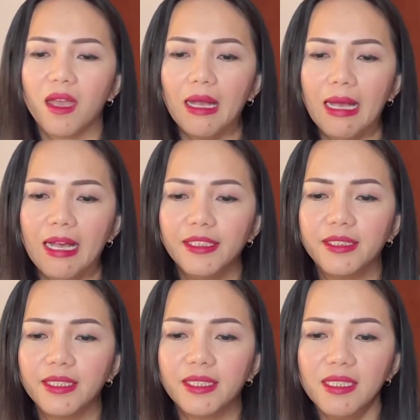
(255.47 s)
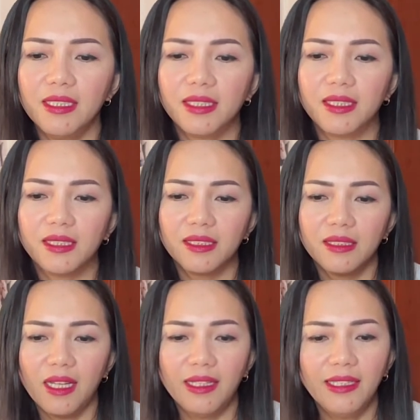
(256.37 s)
And this is
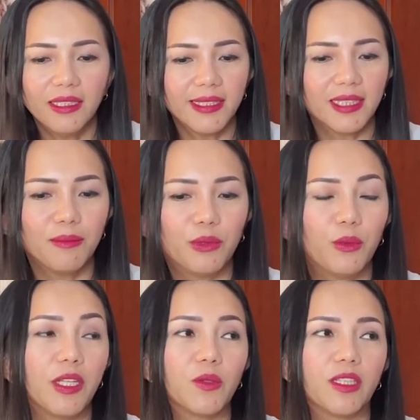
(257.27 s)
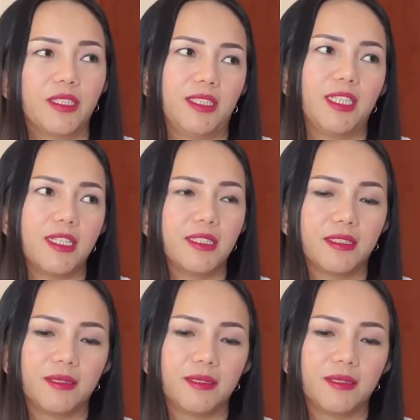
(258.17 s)
a little simple way to understand it.